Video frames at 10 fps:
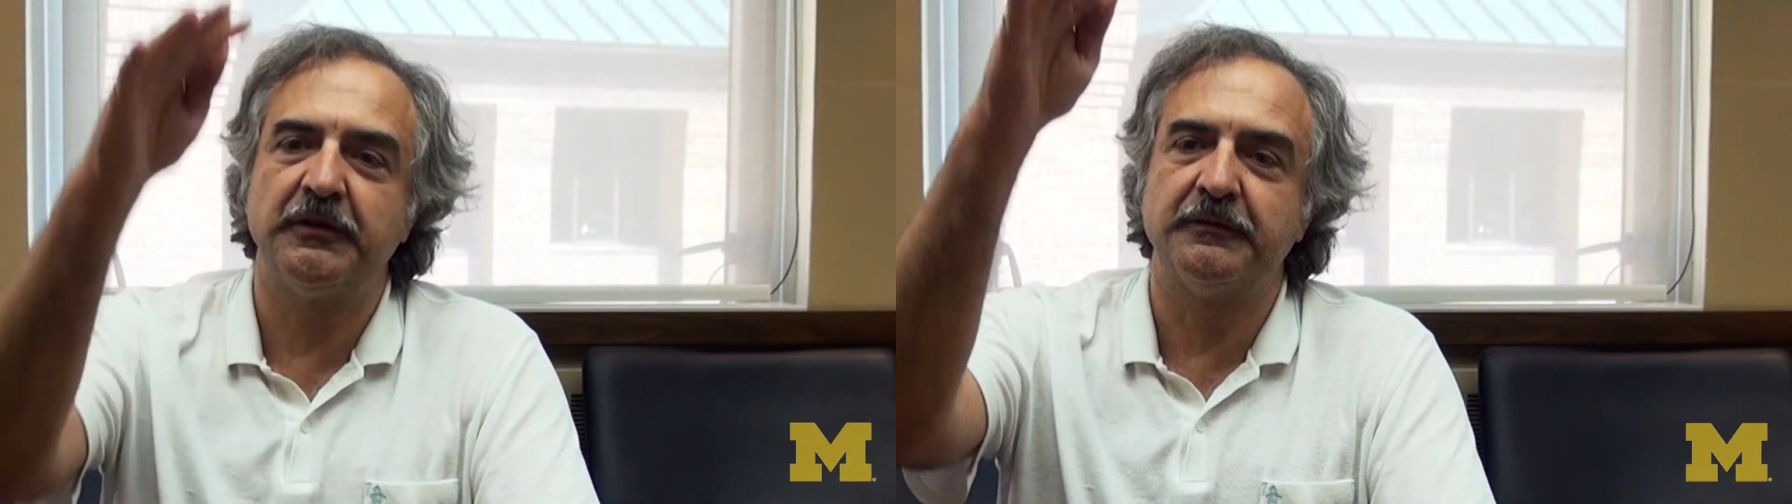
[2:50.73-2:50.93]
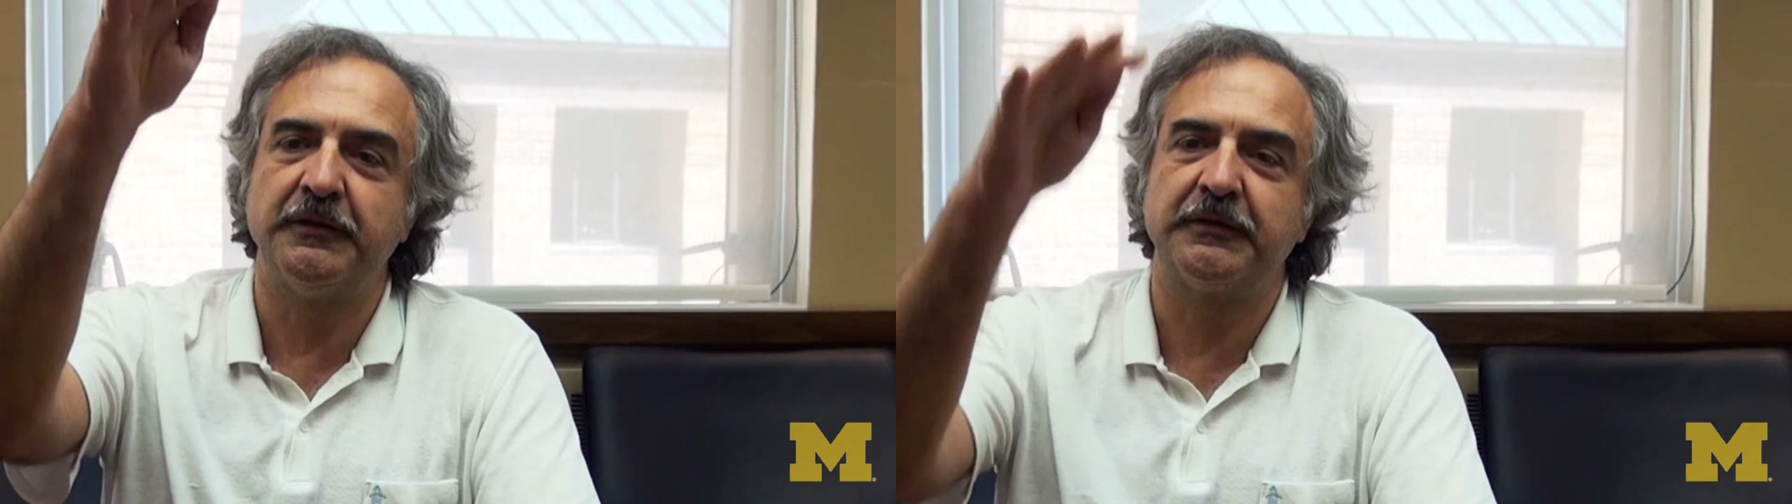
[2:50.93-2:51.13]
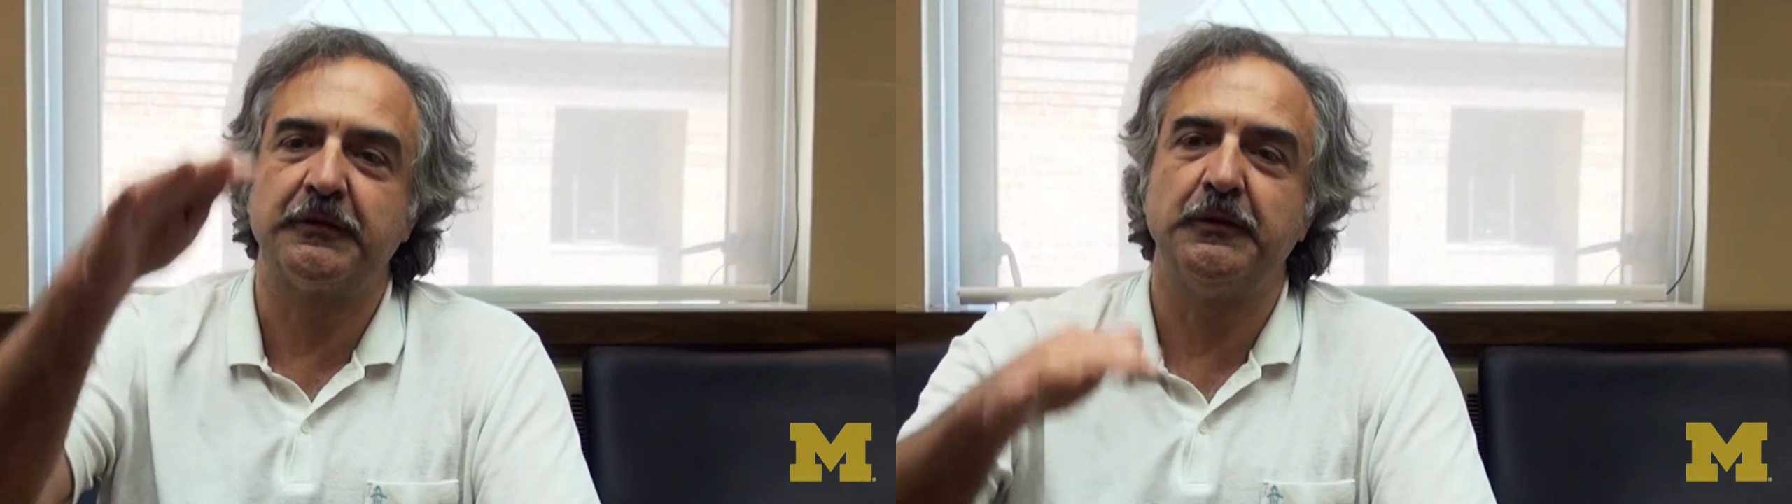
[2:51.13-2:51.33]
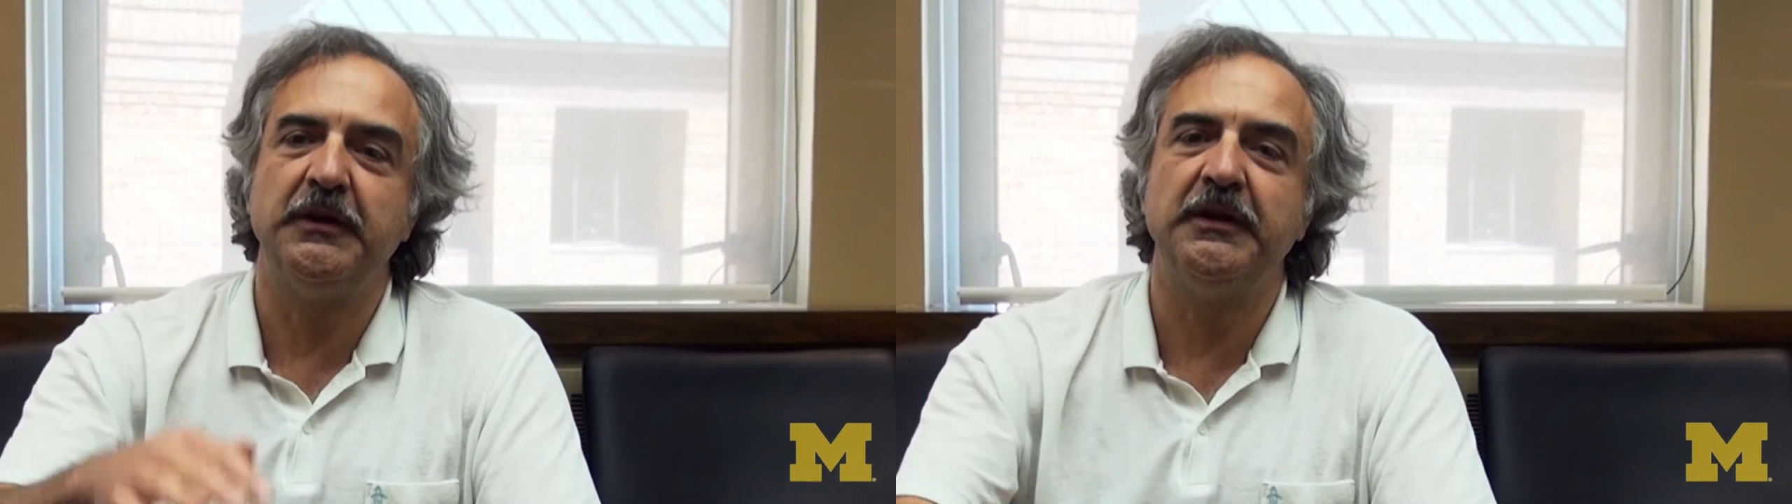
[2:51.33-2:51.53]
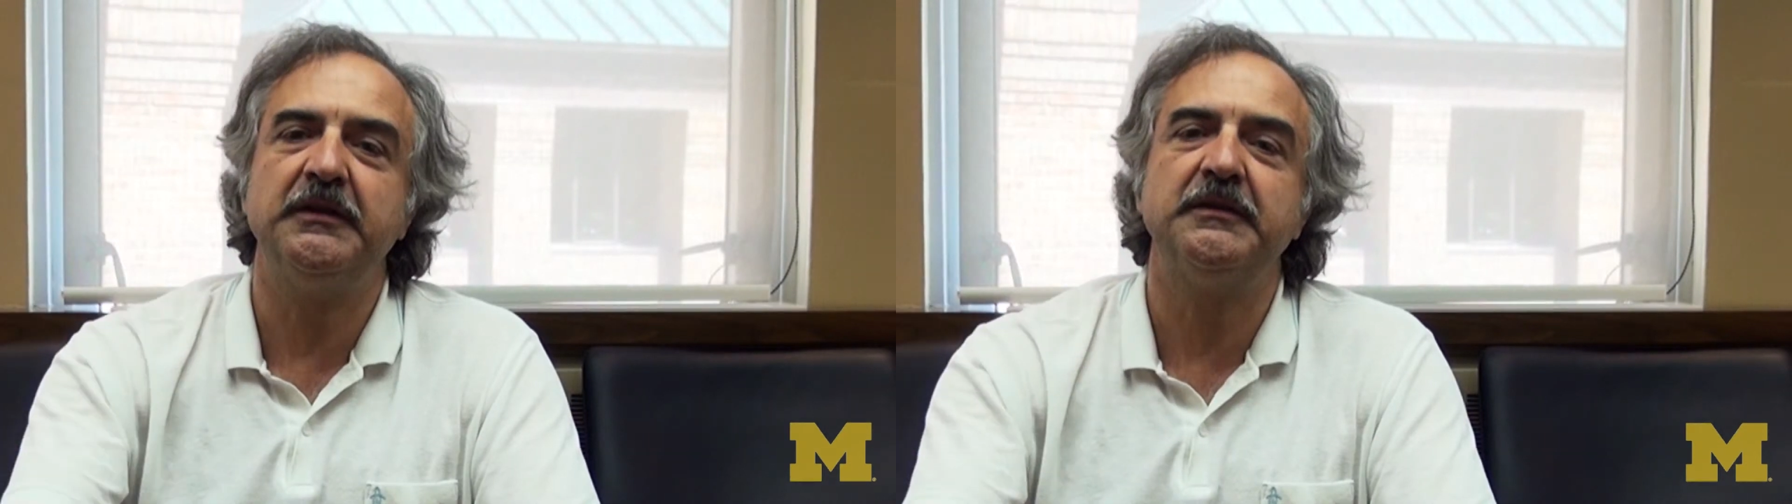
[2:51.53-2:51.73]
of the
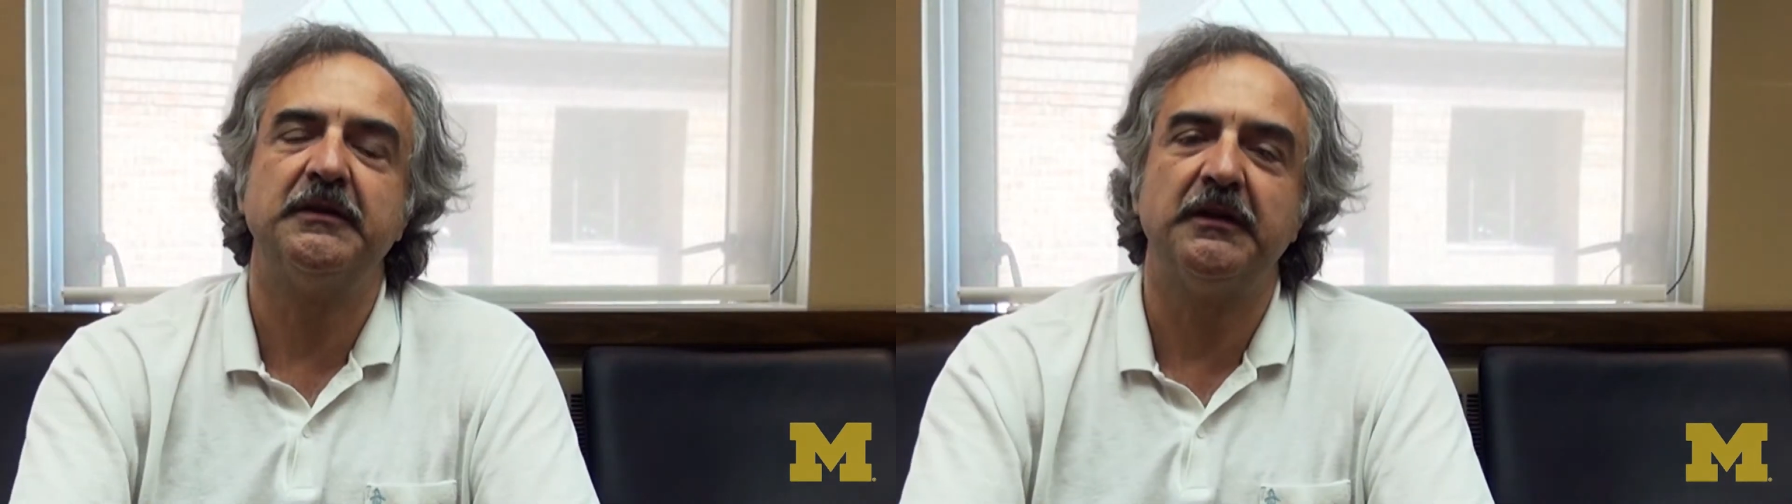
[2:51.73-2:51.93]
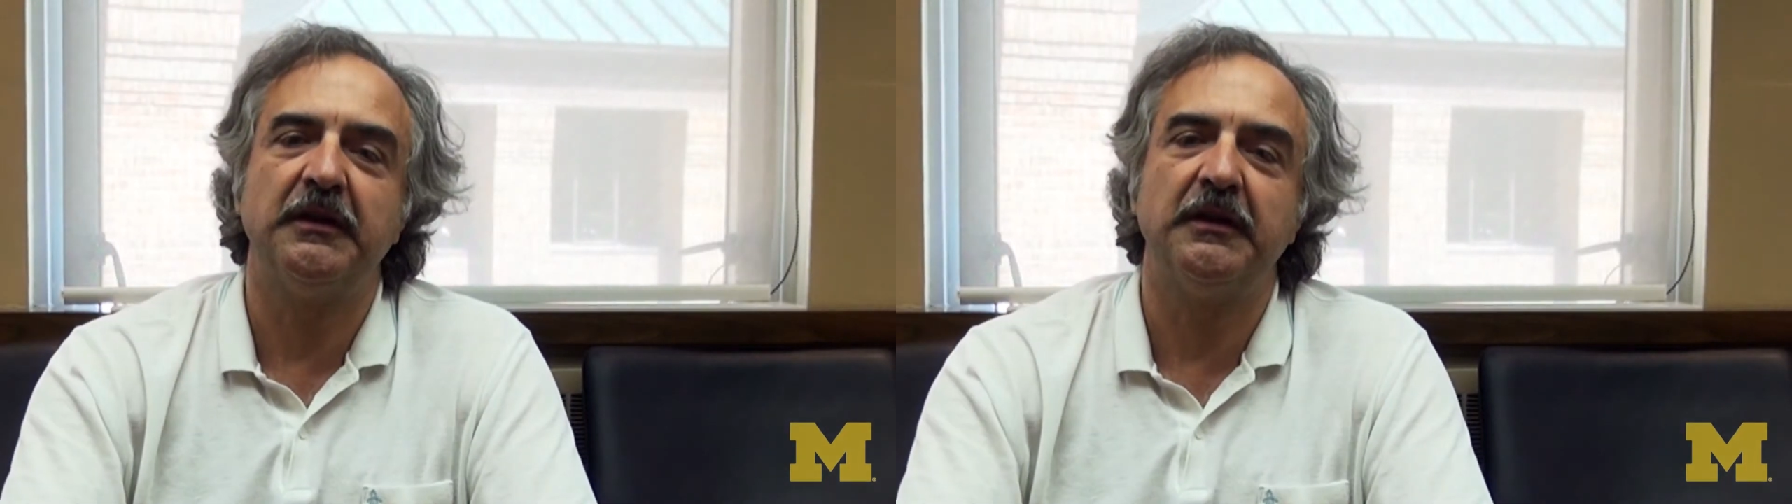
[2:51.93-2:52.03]
screen